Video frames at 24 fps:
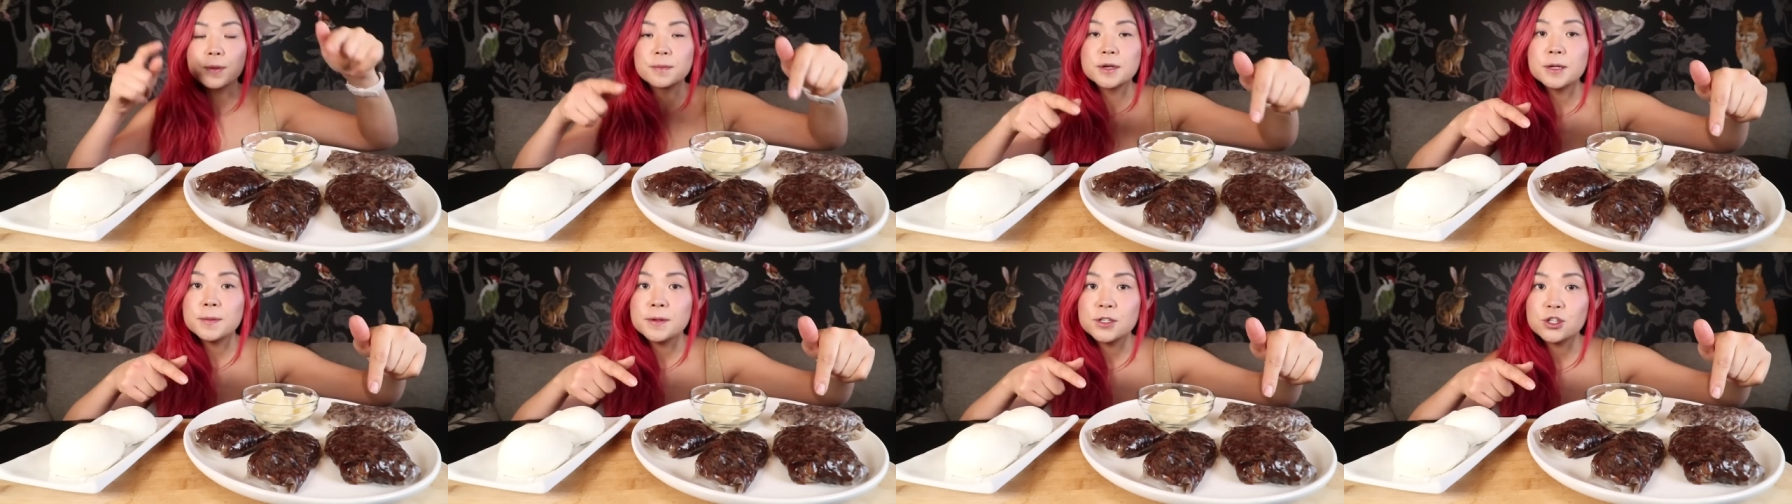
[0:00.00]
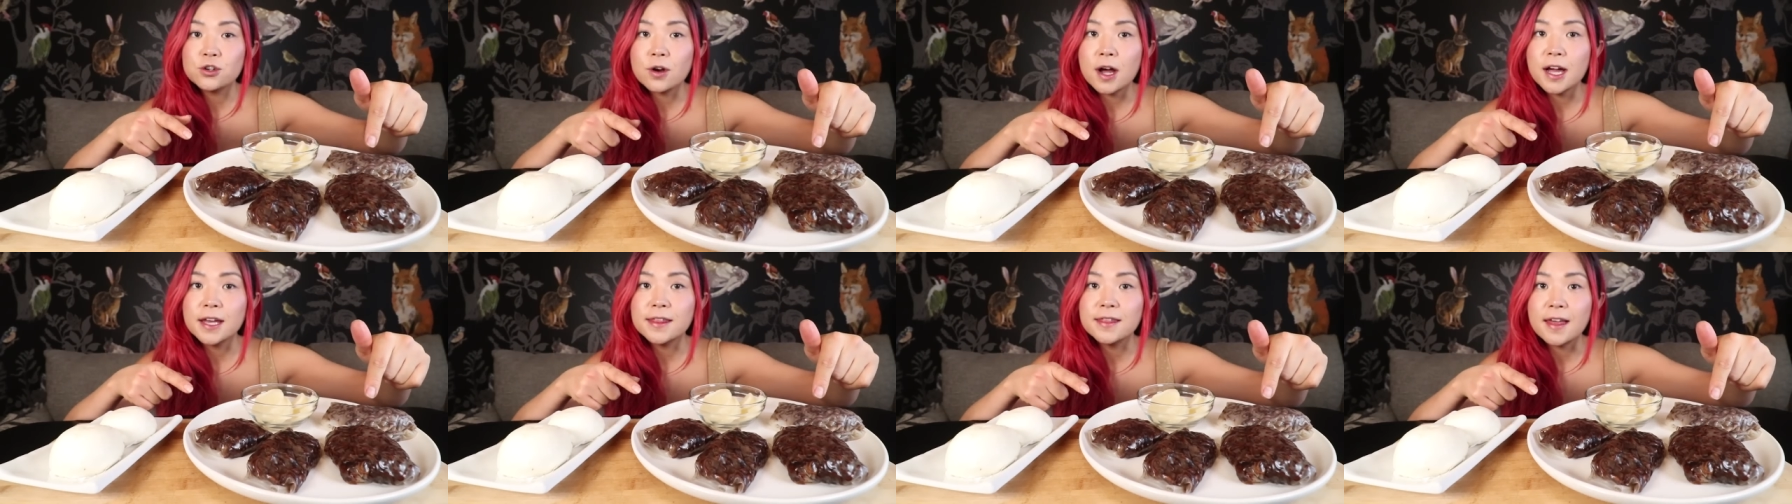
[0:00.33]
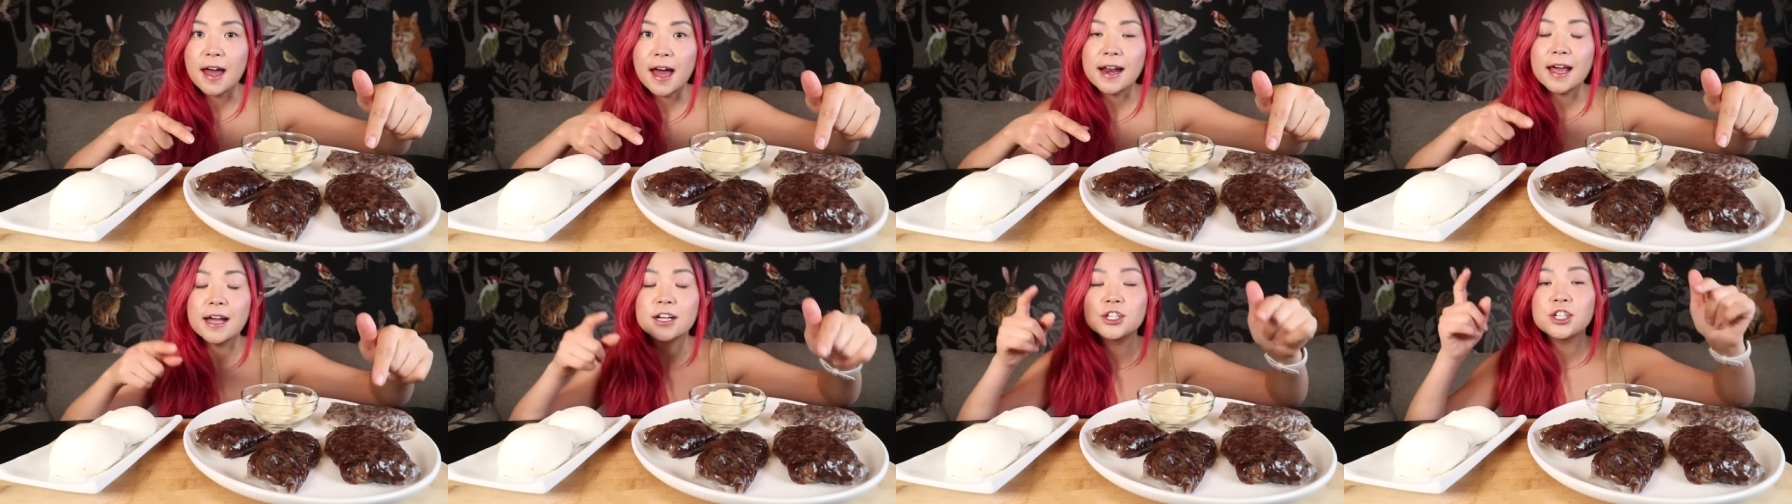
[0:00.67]
I'm gonna be trying
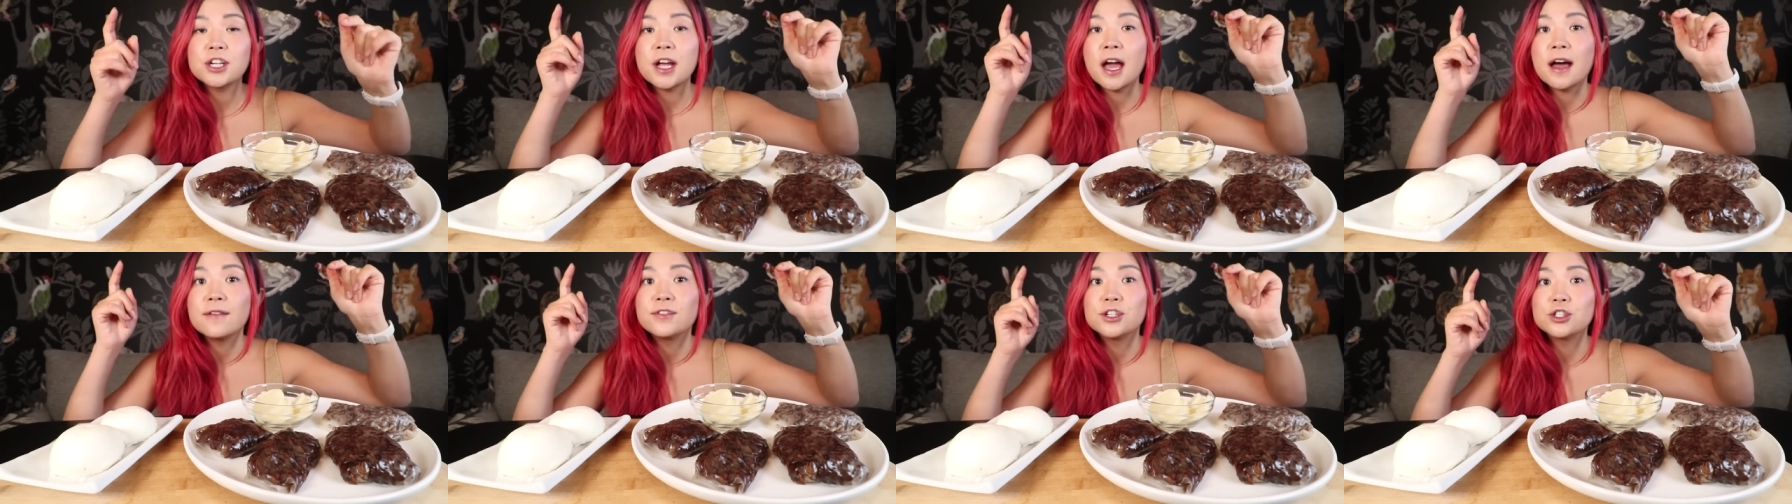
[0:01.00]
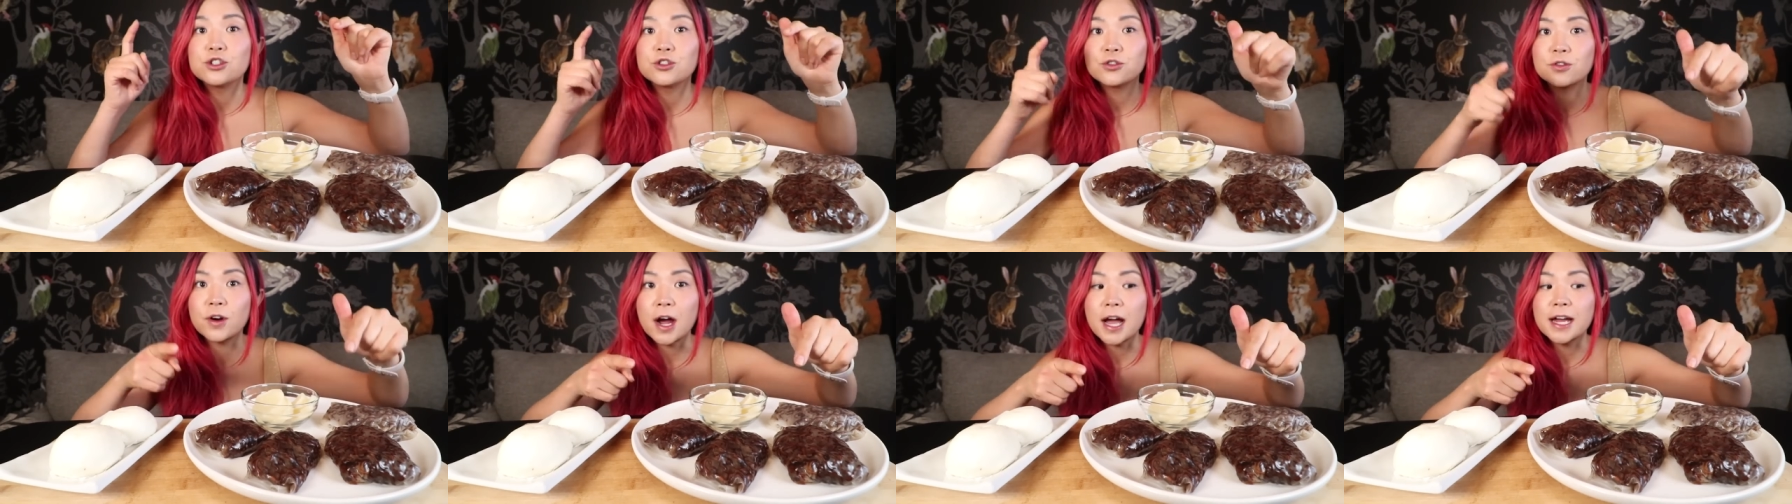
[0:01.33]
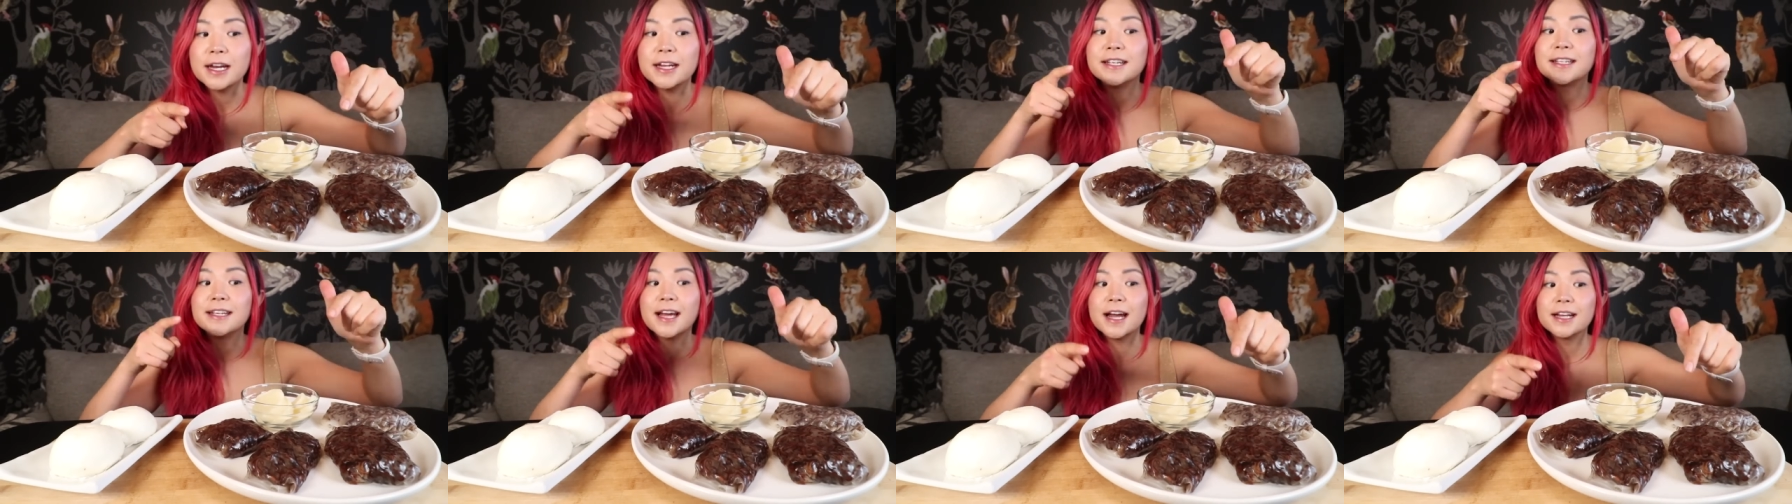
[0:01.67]
that. I actually haven't tried
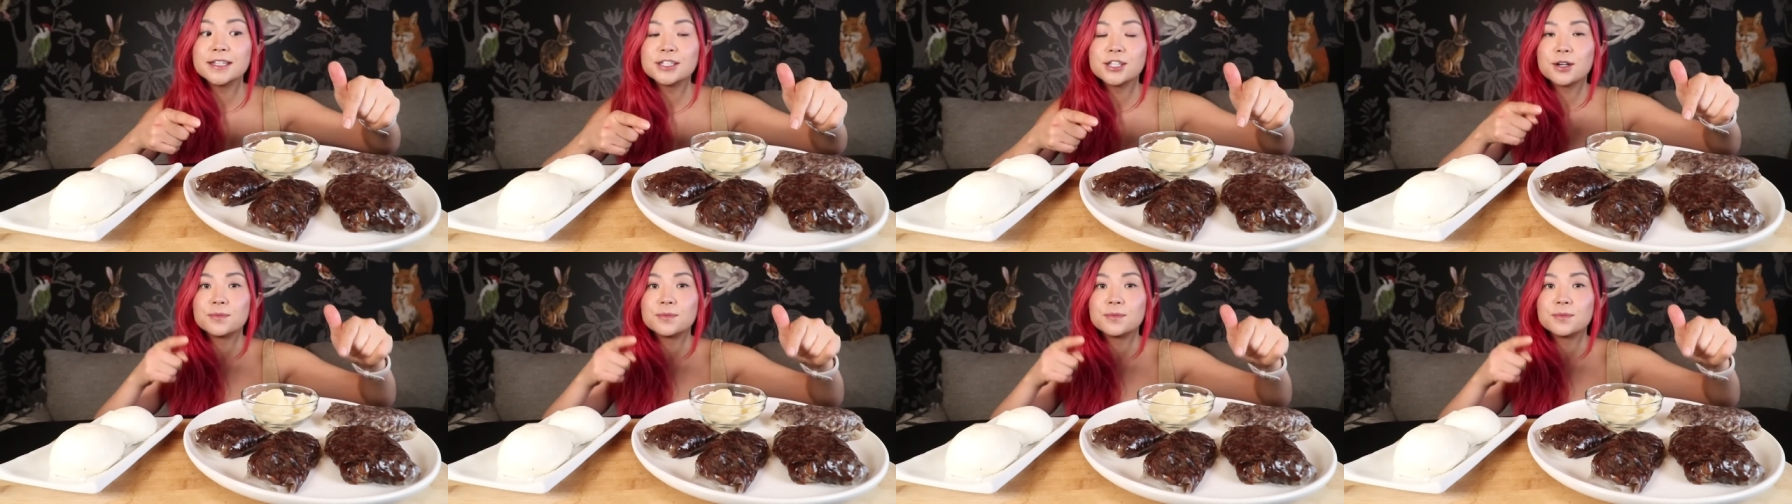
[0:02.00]
it yet,